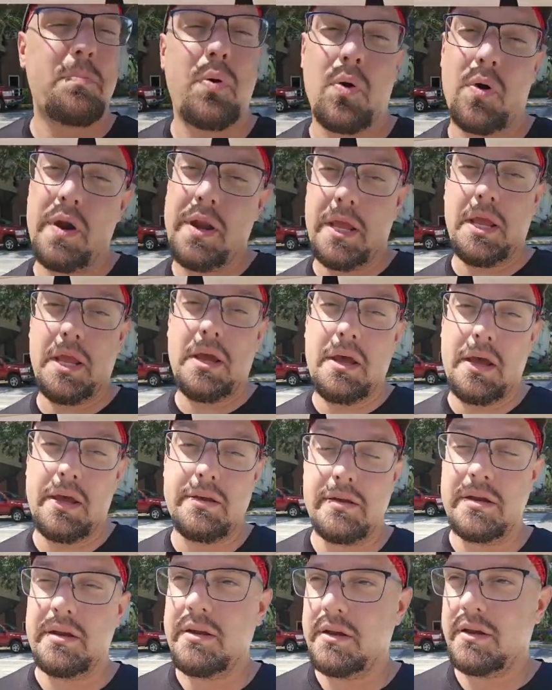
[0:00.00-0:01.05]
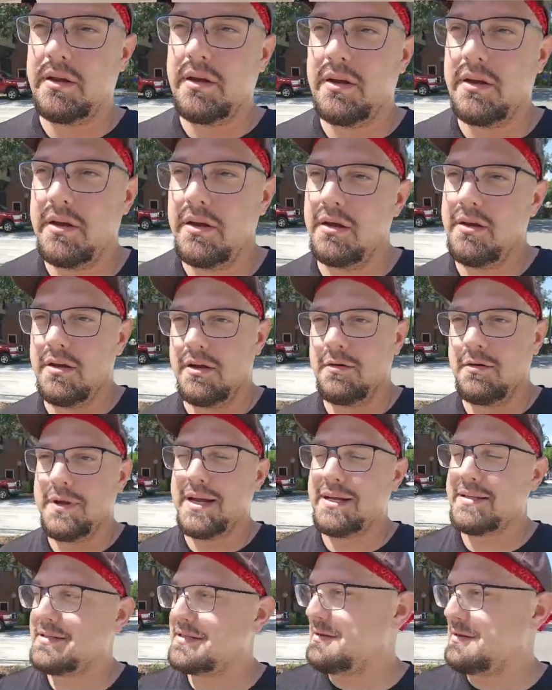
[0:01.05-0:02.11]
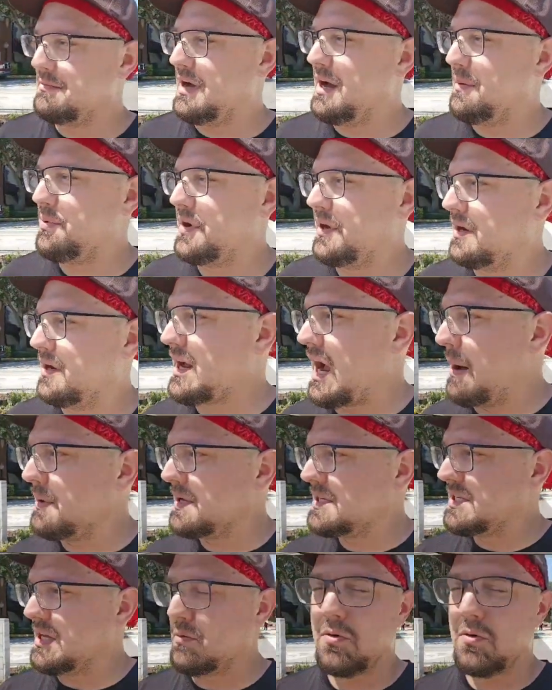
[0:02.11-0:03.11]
pretty good. We got some pretty good comics that